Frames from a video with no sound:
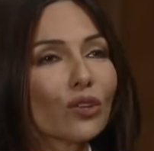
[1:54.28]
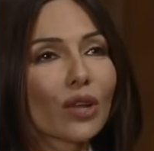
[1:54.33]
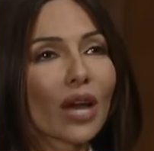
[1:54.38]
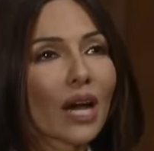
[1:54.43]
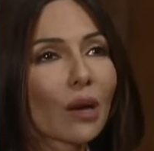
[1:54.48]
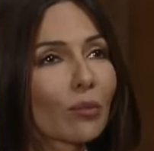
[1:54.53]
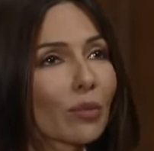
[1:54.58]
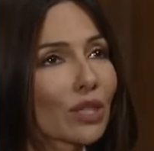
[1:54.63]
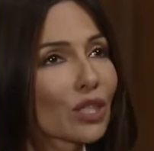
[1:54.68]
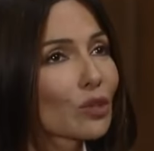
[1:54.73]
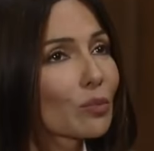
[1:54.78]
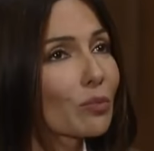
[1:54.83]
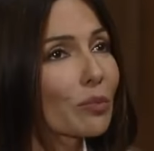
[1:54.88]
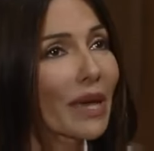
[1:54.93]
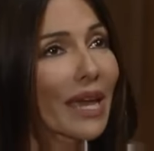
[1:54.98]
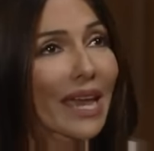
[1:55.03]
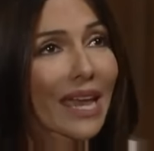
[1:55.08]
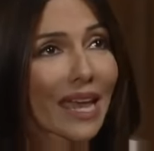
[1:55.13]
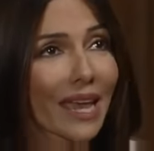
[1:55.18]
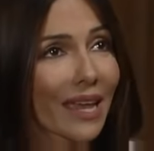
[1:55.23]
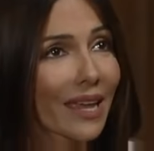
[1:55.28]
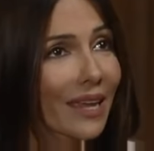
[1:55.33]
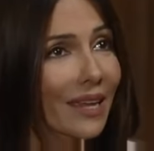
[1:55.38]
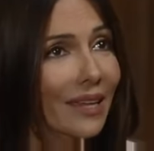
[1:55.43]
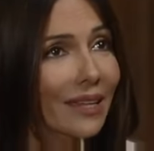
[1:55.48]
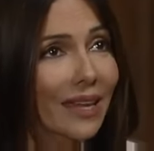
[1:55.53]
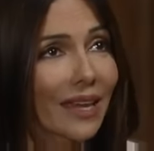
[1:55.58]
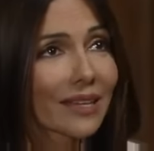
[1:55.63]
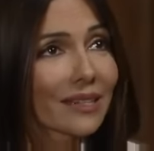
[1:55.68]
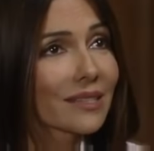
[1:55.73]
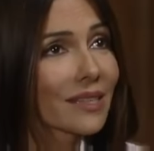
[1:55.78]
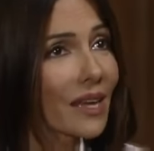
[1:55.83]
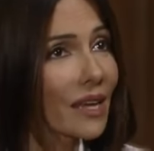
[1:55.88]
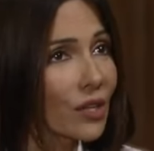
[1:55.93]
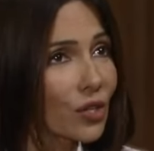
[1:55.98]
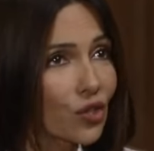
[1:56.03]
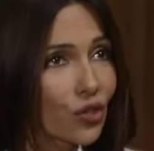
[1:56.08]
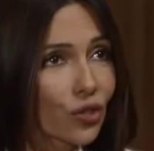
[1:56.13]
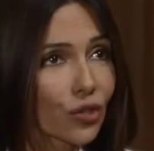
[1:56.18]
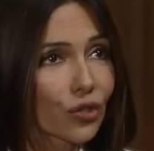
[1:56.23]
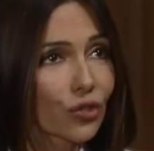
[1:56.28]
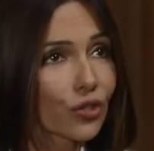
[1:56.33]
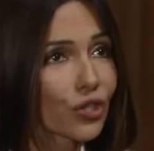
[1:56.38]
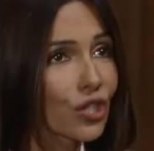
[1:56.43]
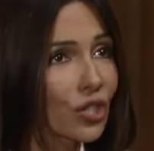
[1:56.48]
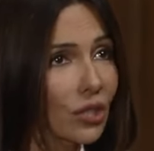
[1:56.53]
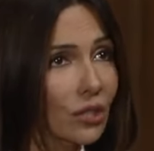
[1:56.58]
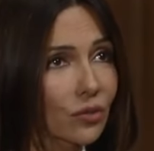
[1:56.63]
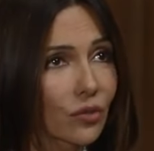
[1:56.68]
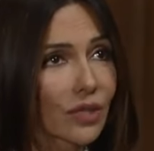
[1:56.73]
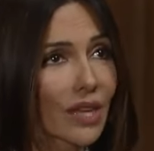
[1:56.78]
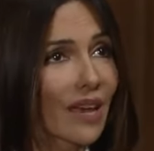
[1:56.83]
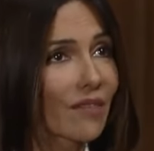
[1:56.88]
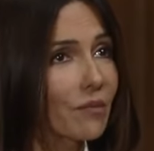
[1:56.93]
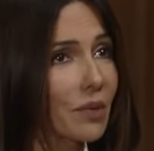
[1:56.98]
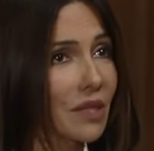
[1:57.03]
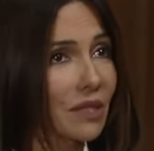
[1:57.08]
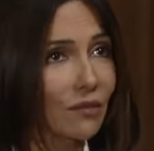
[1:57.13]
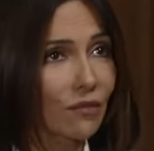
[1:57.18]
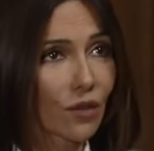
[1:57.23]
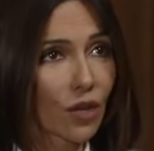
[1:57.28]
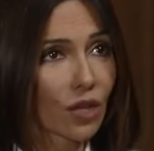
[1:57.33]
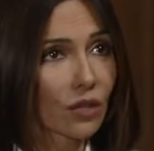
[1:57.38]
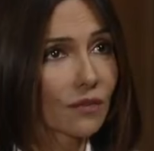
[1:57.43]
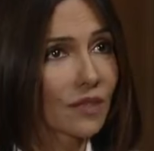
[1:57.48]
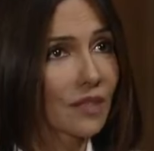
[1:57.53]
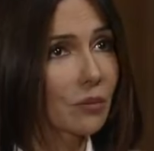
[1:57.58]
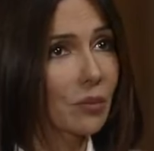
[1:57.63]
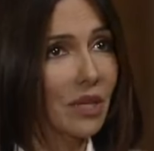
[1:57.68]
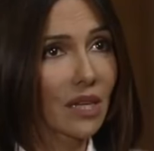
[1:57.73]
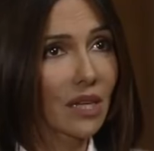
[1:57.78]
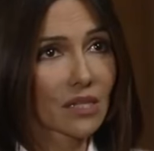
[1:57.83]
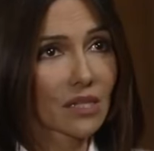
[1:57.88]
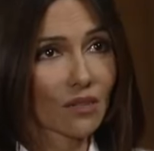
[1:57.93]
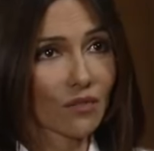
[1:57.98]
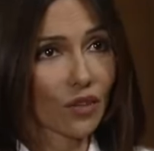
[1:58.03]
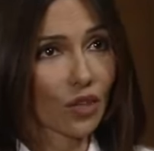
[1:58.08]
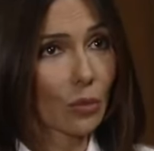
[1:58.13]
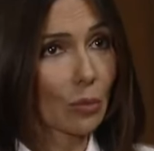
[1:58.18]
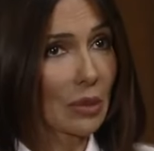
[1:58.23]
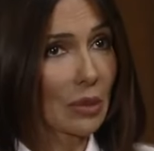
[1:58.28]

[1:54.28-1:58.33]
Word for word: You know much pain and danger your children have been involved in because of your